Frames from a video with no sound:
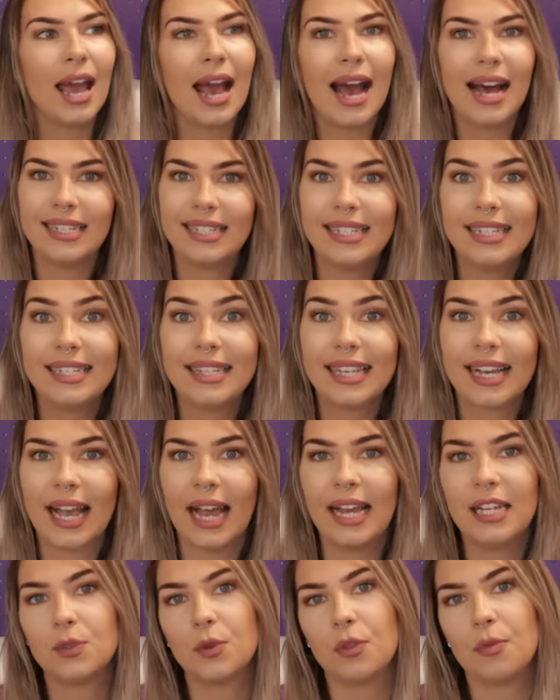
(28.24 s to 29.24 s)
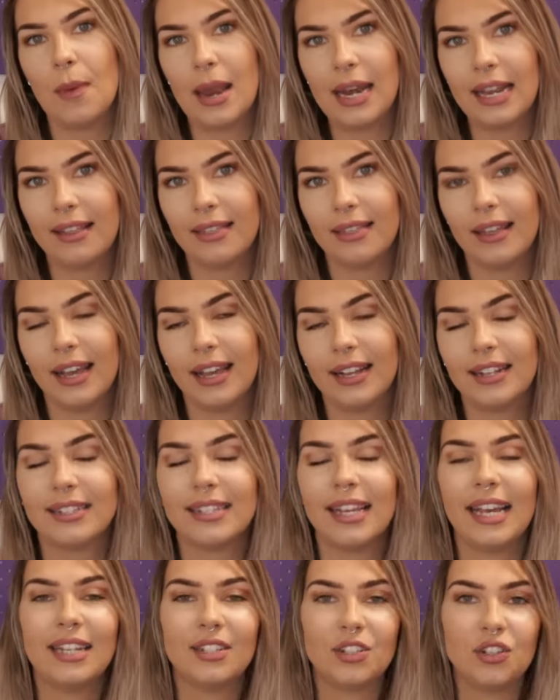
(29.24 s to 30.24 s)
as is the case with many things,
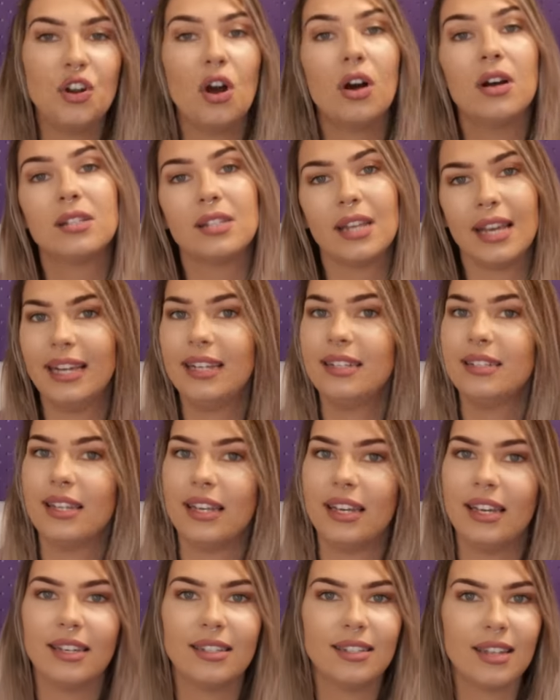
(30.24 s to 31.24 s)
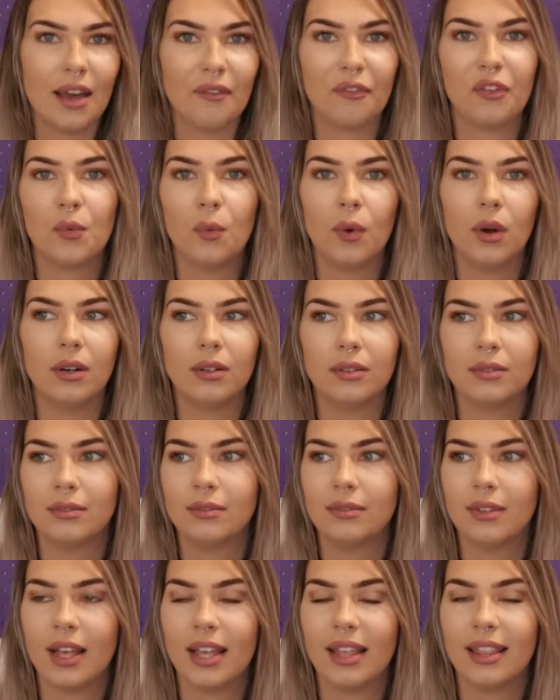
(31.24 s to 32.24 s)
it's not as easy as
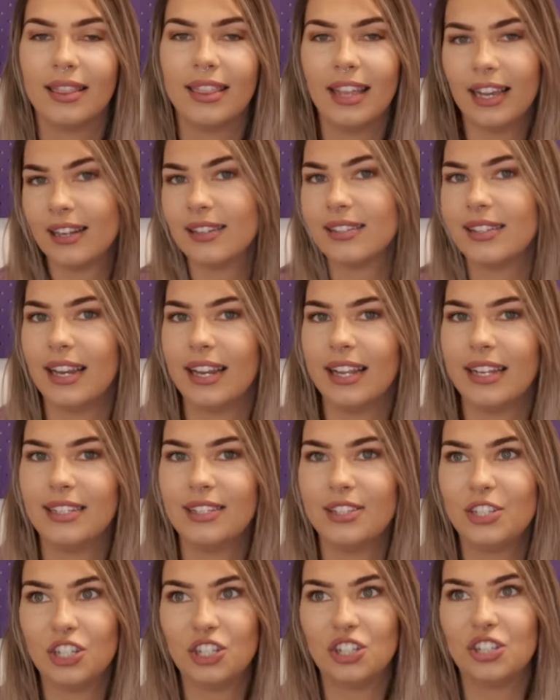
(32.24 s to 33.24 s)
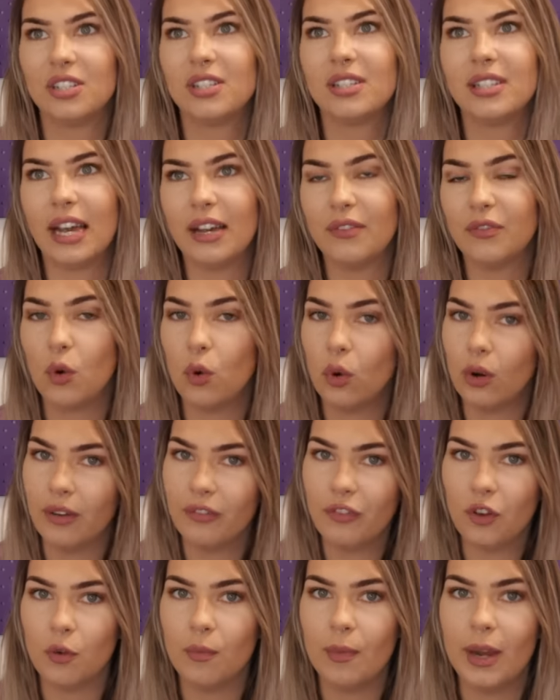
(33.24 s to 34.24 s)
everyone thinks it is to just save all
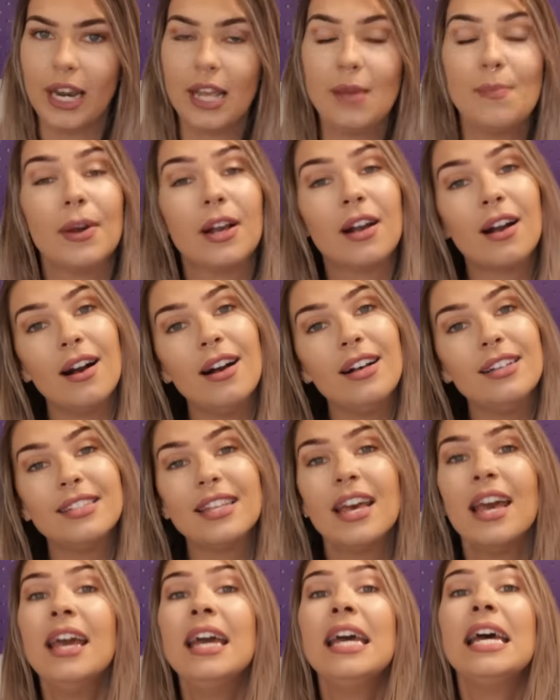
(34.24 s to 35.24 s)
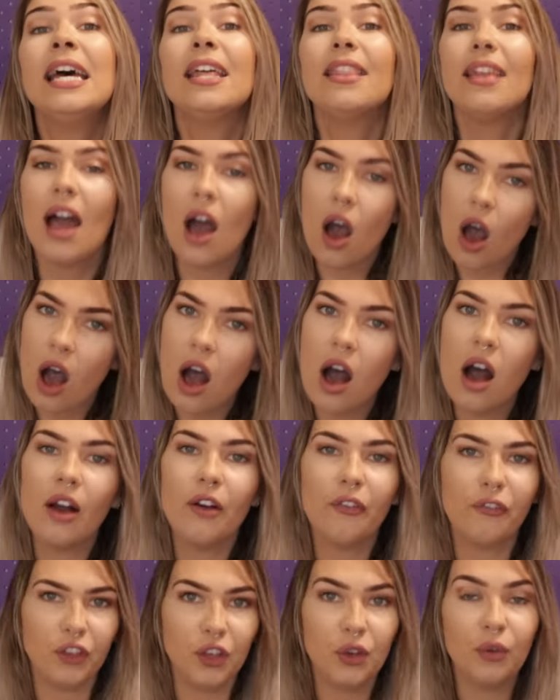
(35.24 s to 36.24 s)
of your money, because there are
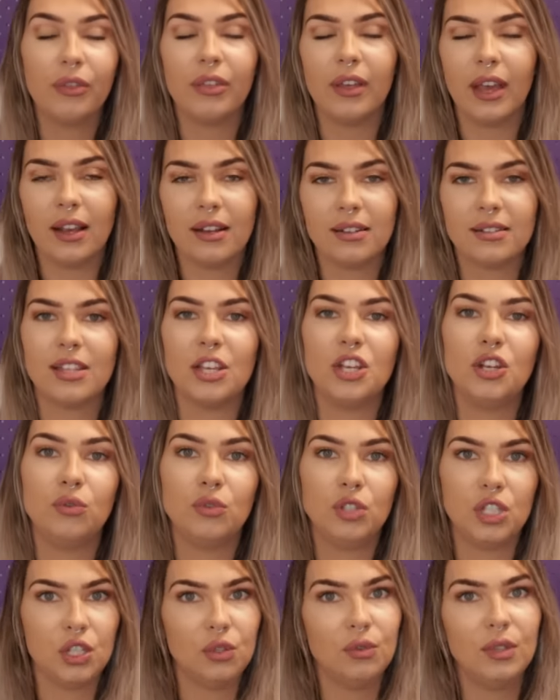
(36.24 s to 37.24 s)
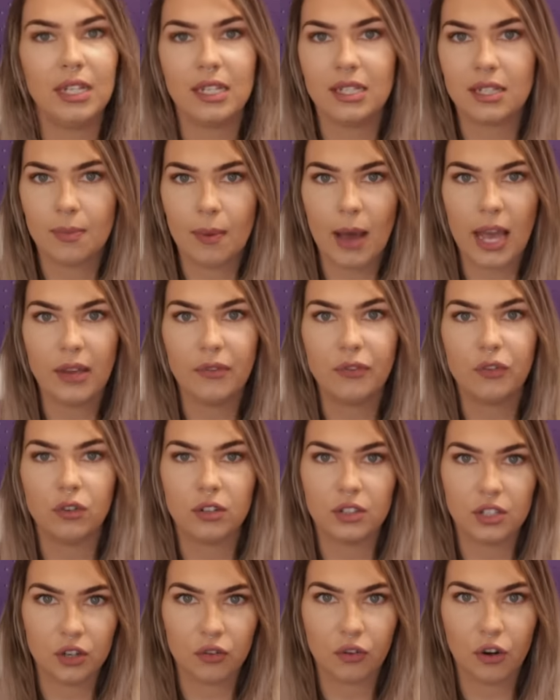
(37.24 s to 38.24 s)
a few things that you do need to pay for
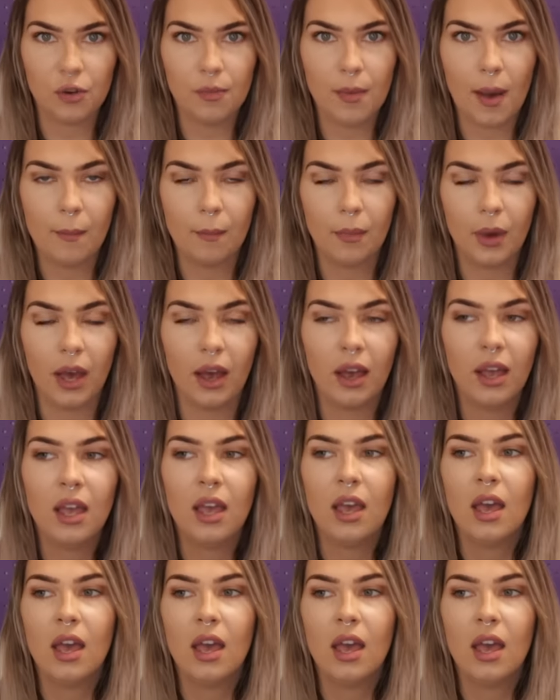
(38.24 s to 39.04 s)
as a crew member.